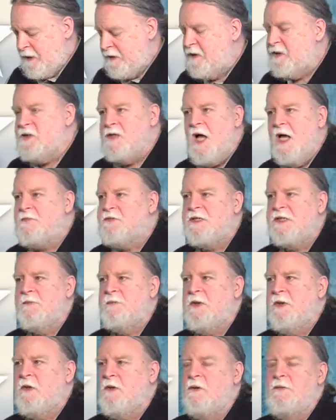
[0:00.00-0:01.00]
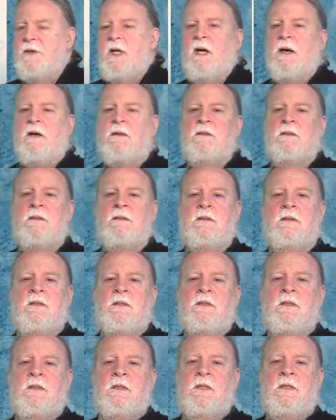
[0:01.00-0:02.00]
The jobs simply aren't there.
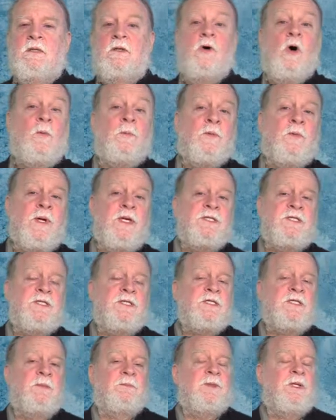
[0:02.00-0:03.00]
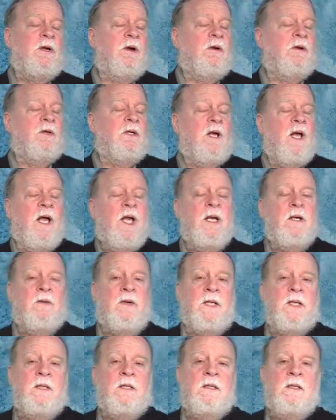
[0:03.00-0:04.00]
Corporations simply aren't
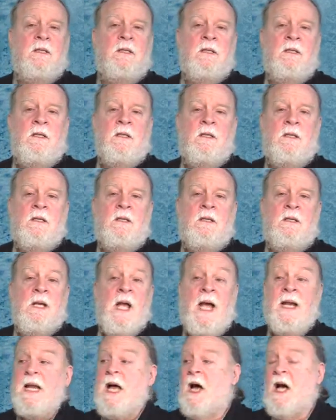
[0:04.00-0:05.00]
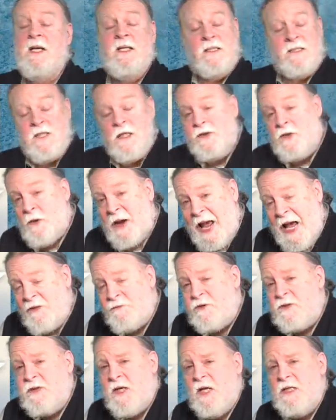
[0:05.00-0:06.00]
hiring. Now, I guess they're
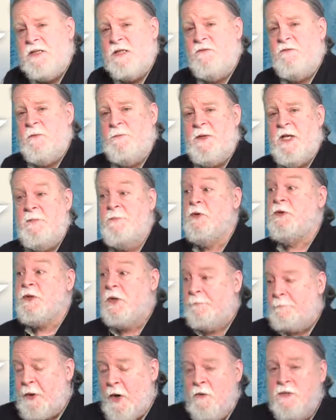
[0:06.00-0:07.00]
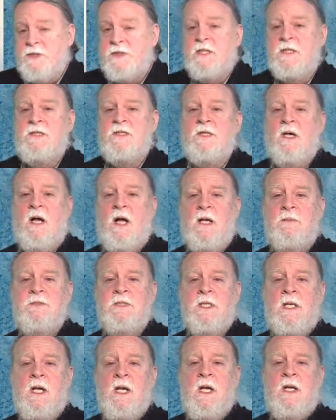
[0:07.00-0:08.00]
advertising for people. They're posting
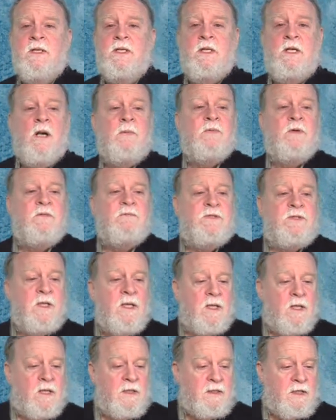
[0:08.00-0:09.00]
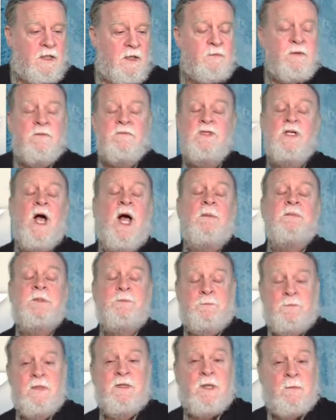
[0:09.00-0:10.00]
jobs. The number of, uh, the number of jobs,
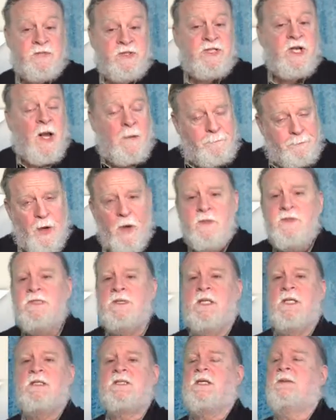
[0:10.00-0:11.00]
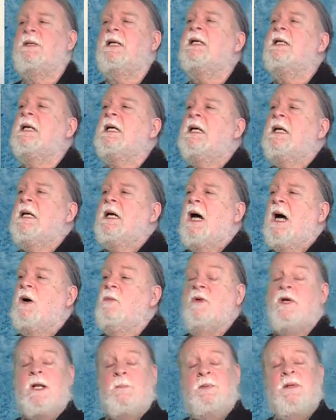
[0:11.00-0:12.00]
the number of job postings, I mean, uh,
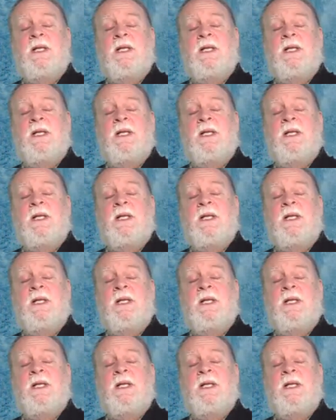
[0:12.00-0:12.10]
went up